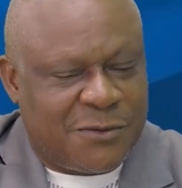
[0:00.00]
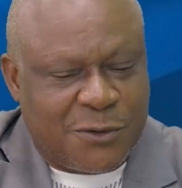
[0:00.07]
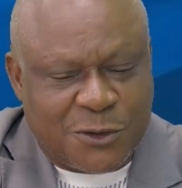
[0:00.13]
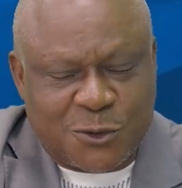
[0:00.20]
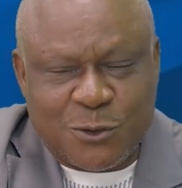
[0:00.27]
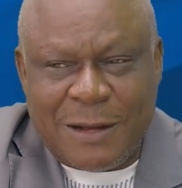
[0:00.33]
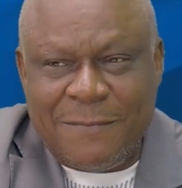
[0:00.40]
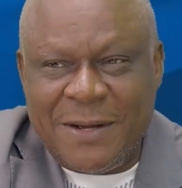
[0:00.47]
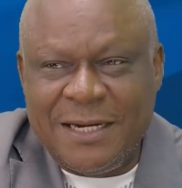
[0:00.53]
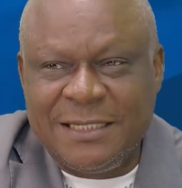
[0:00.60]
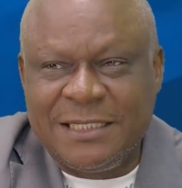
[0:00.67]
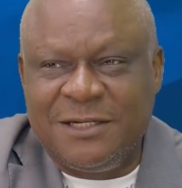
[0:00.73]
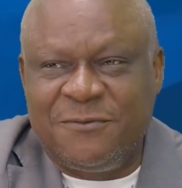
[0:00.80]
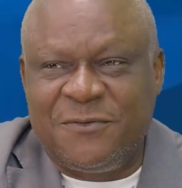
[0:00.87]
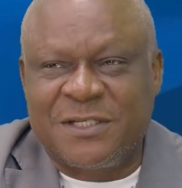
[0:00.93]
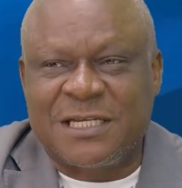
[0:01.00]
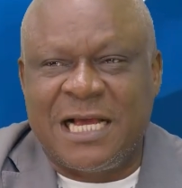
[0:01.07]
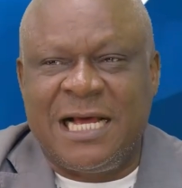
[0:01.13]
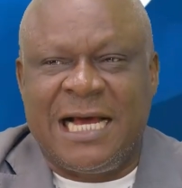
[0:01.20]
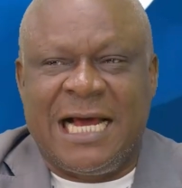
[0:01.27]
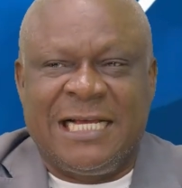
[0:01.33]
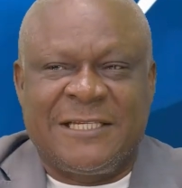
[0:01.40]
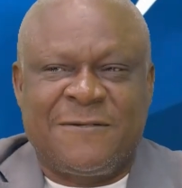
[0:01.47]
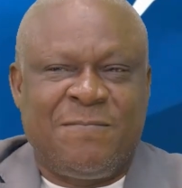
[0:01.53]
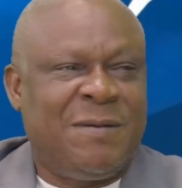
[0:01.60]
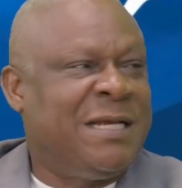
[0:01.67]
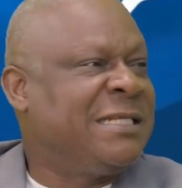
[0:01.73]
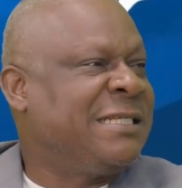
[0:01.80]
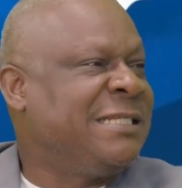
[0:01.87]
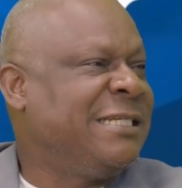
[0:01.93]
Those who are managing the fiscal
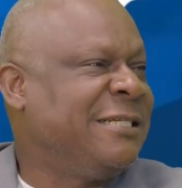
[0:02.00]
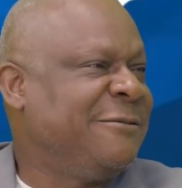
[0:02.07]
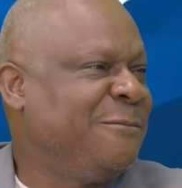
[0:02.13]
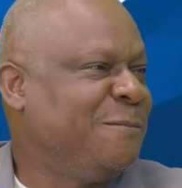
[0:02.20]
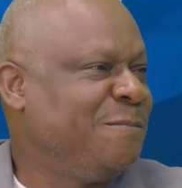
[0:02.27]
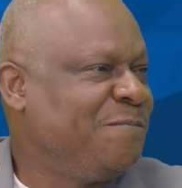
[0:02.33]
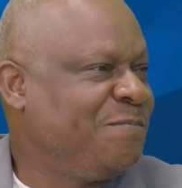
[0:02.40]
aspect